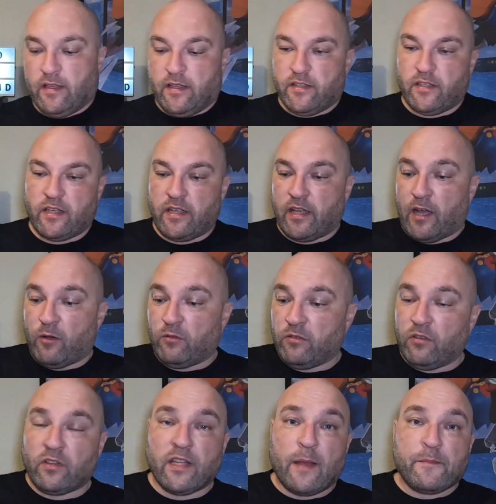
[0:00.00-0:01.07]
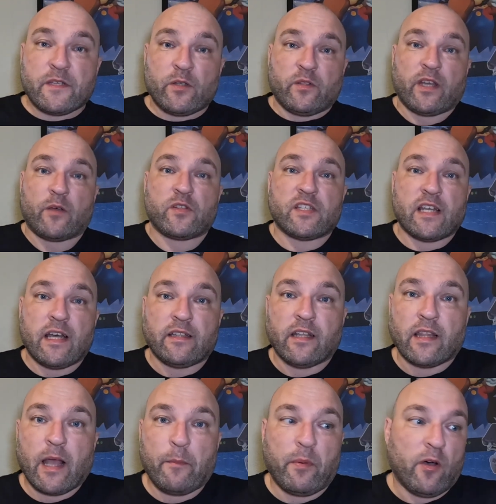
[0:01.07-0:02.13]
So there you go. Nothing absolutely outstanding
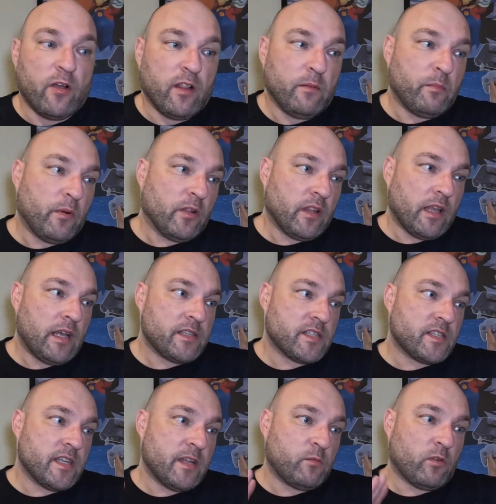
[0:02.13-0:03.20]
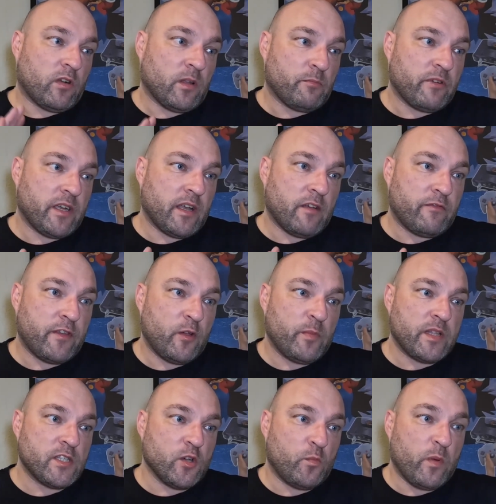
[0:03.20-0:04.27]
in that pile. But as I said, we're going to bring a few
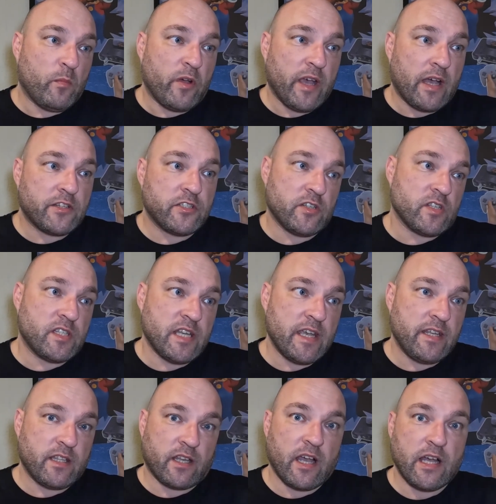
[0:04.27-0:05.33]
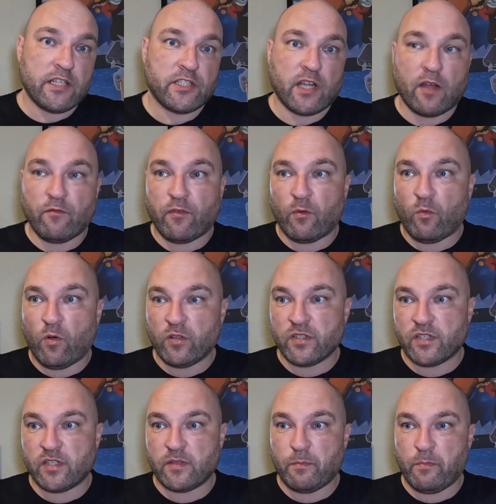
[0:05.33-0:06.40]
bits up. We might actually just take the cash and for
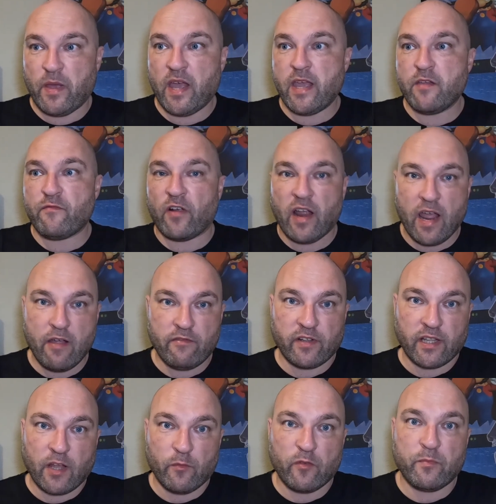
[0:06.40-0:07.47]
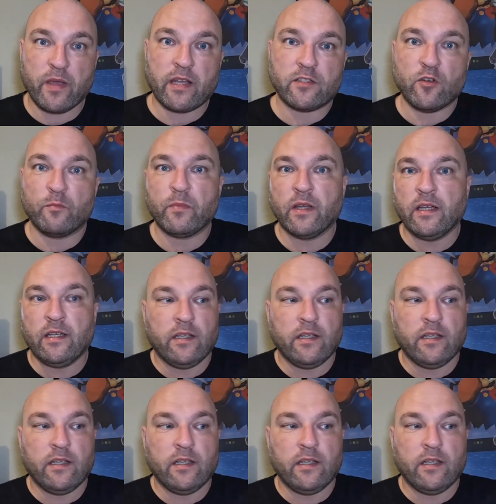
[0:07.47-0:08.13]
once pay for everything that we've picked up.